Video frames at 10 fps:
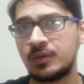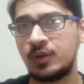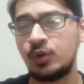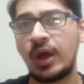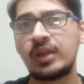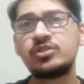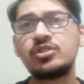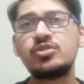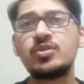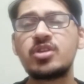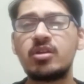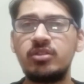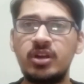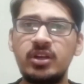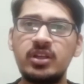nuances which are
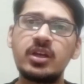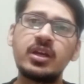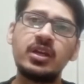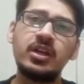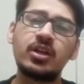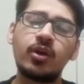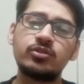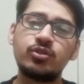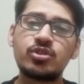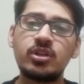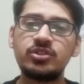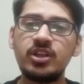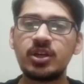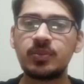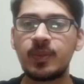there in the Canadian constitutional
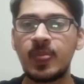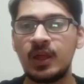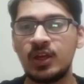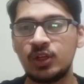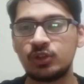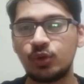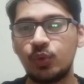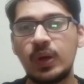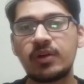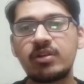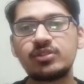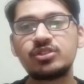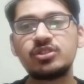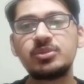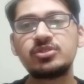setup. So one
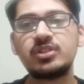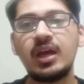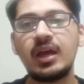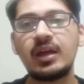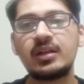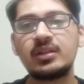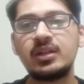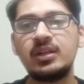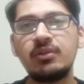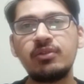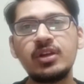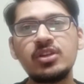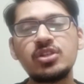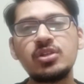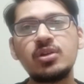criticism is that the
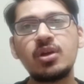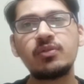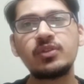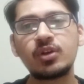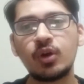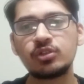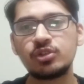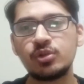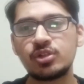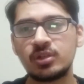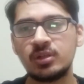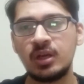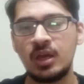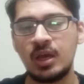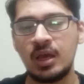definition of the
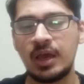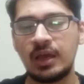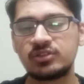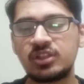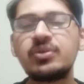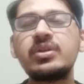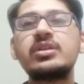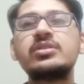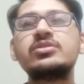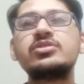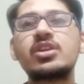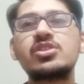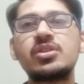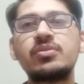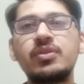Constitution as given in
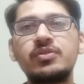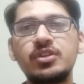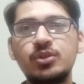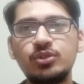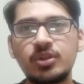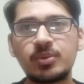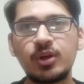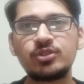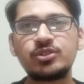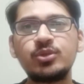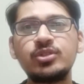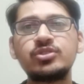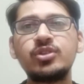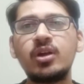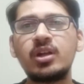section 52 subclause 2
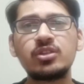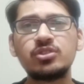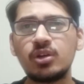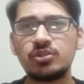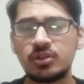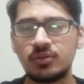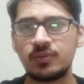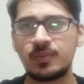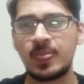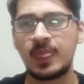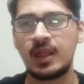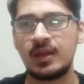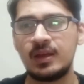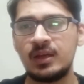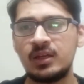is not exhaustive.
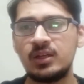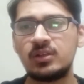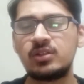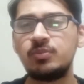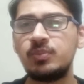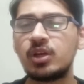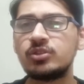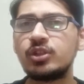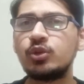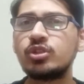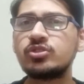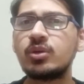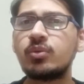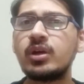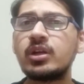Because it uses
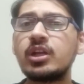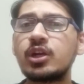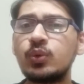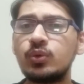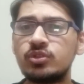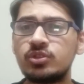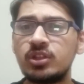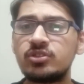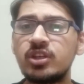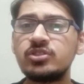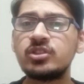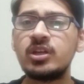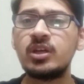the word includes. It says